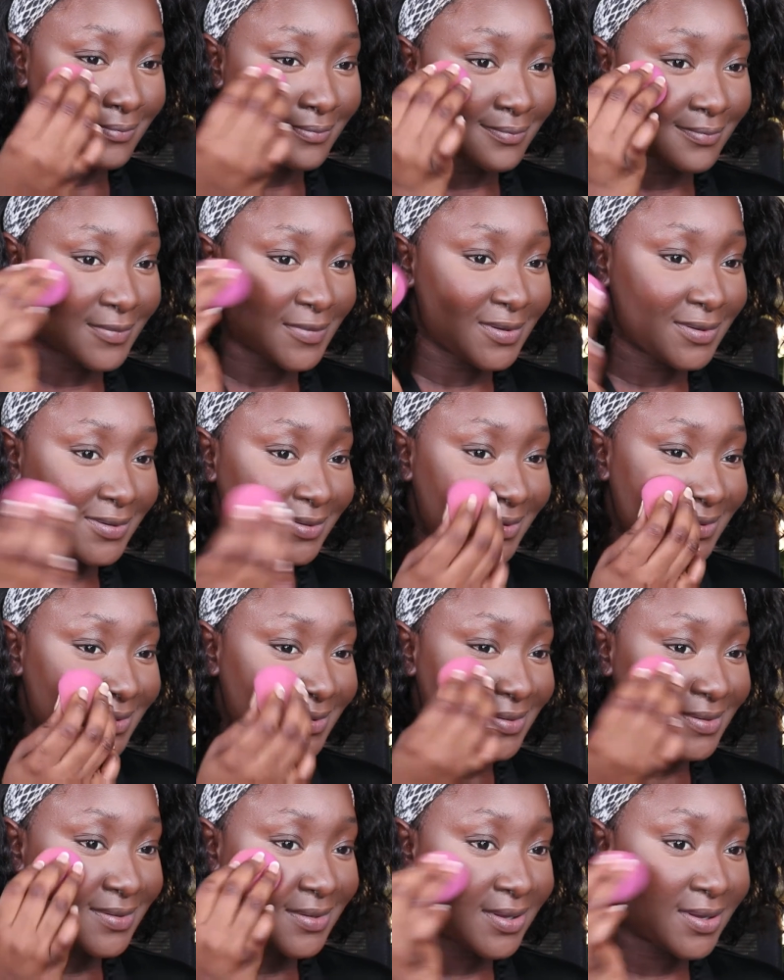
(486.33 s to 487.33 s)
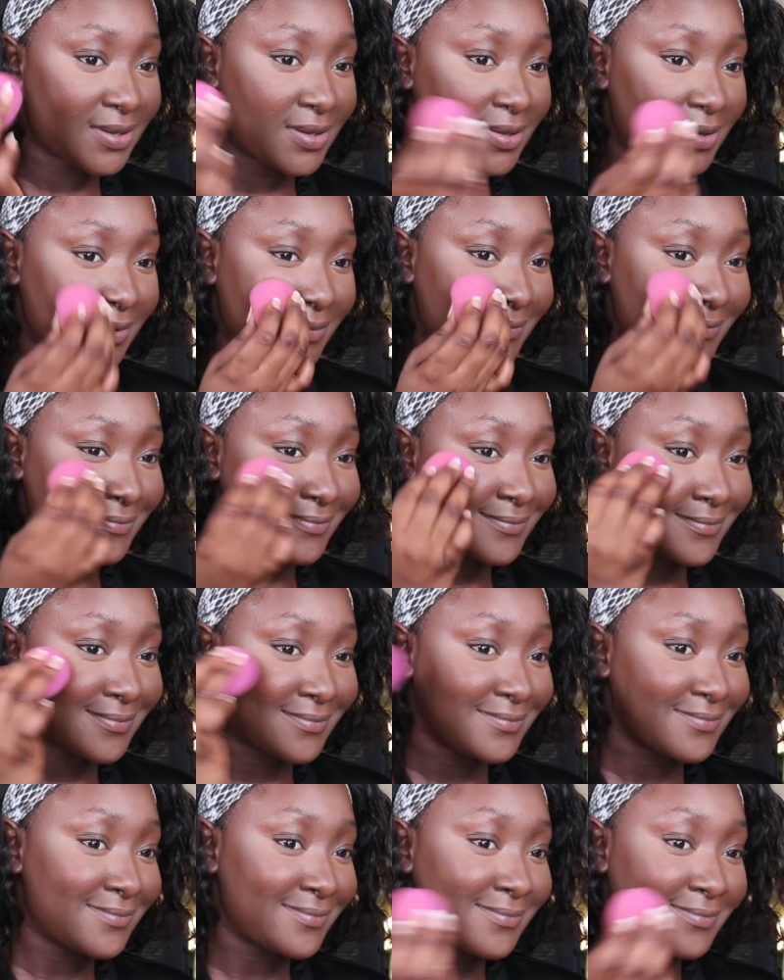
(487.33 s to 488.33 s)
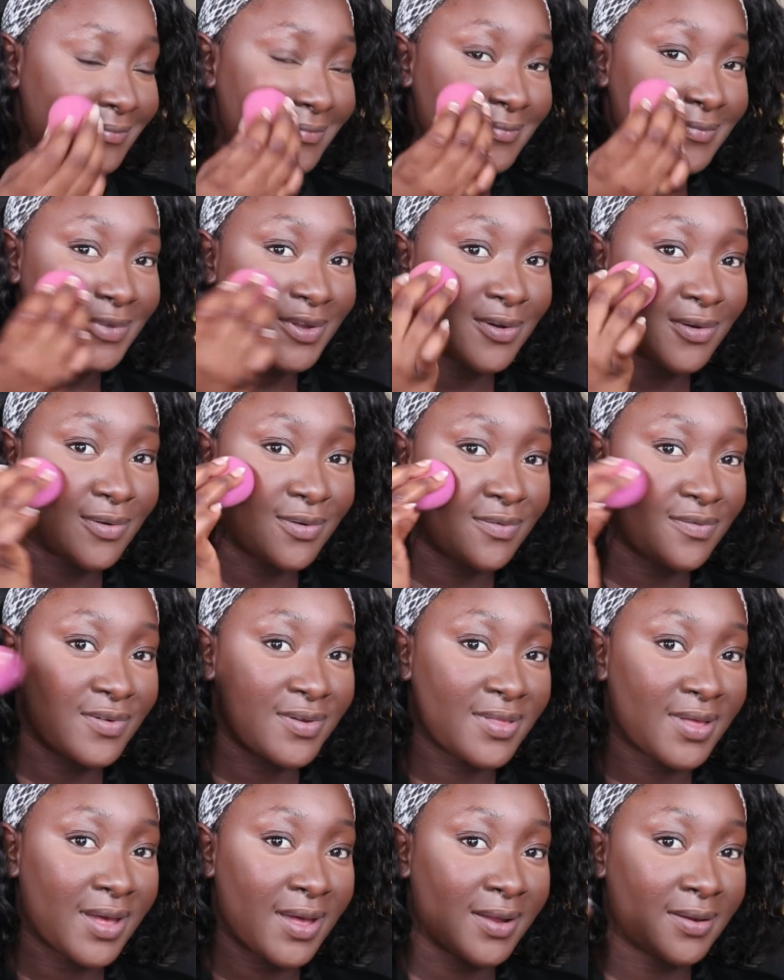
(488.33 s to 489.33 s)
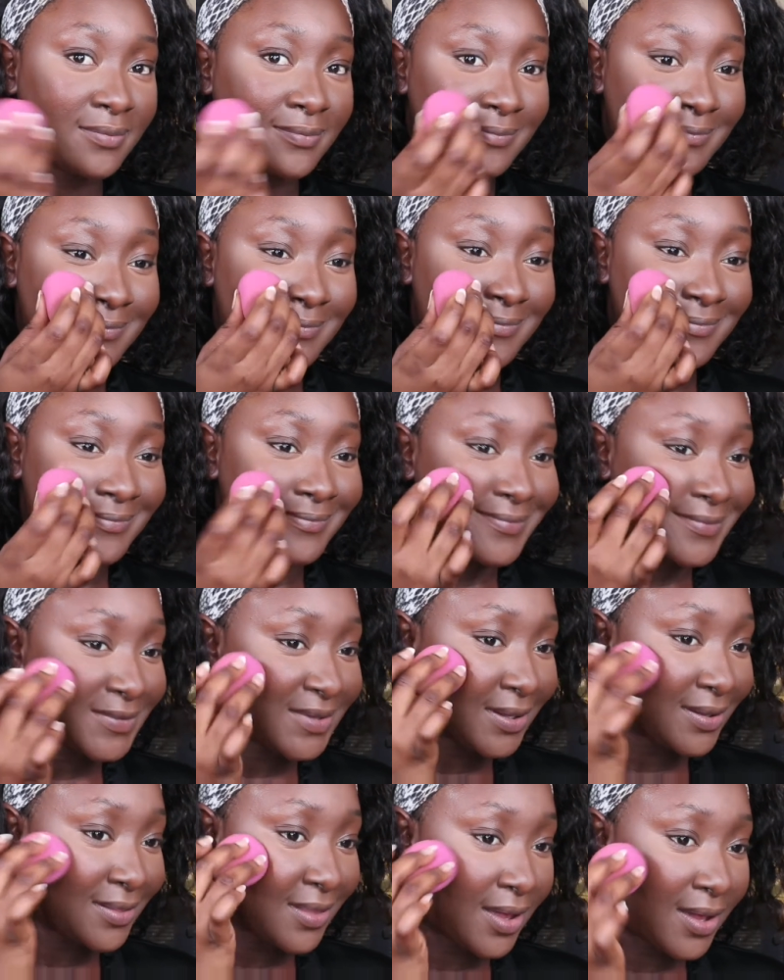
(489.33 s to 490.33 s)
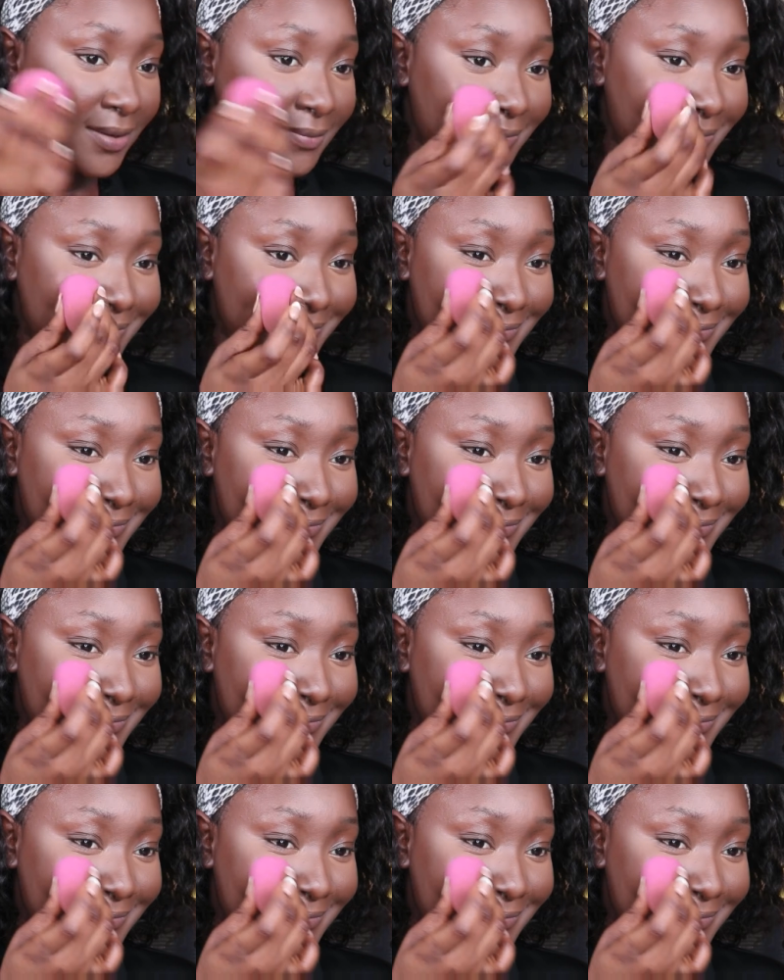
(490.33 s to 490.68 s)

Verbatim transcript: and then just like go over that like that,